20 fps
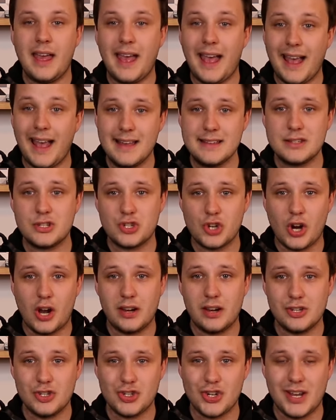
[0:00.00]
as John
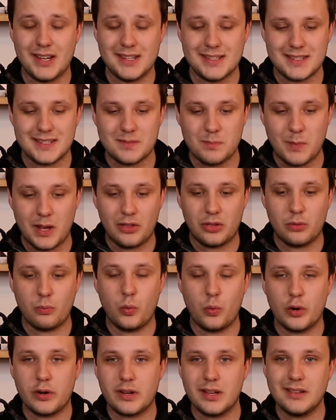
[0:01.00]
and Jane Smith
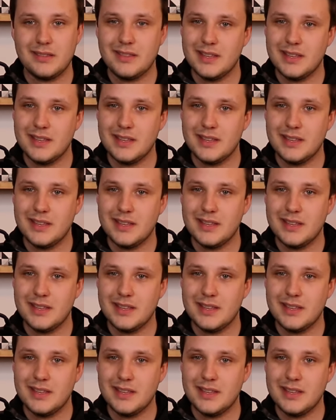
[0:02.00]
working